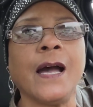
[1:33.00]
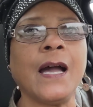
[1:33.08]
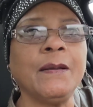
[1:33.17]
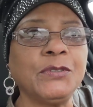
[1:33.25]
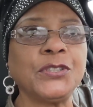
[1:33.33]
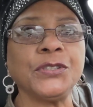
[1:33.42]

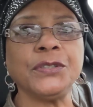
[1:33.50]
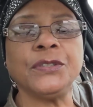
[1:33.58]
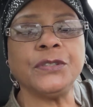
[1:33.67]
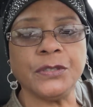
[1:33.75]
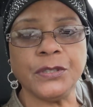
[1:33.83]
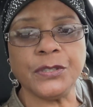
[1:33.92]
I'm
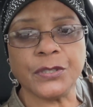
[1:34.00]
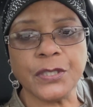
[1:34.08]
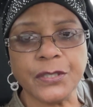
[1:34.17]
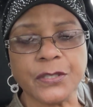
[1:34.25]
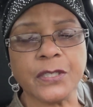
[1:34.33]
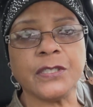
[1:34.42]
sure it's,
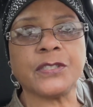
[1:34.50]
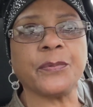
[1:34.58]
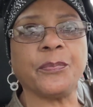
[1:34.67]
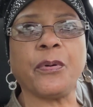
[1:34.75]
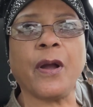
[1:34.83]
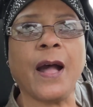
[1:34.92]
it's, it's
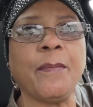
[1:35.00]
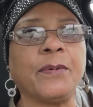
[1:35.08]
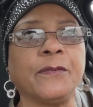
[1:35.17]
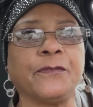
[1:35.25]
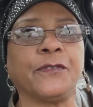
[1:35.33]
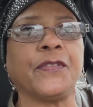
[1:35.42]
a
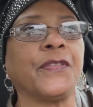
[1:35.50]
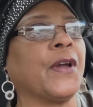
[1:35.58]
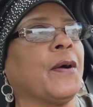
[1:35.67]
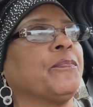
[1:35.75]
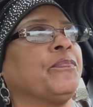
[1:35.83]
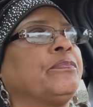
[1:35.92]
problem for
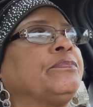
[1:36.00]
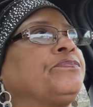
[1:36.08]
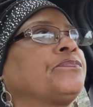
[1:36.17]
them.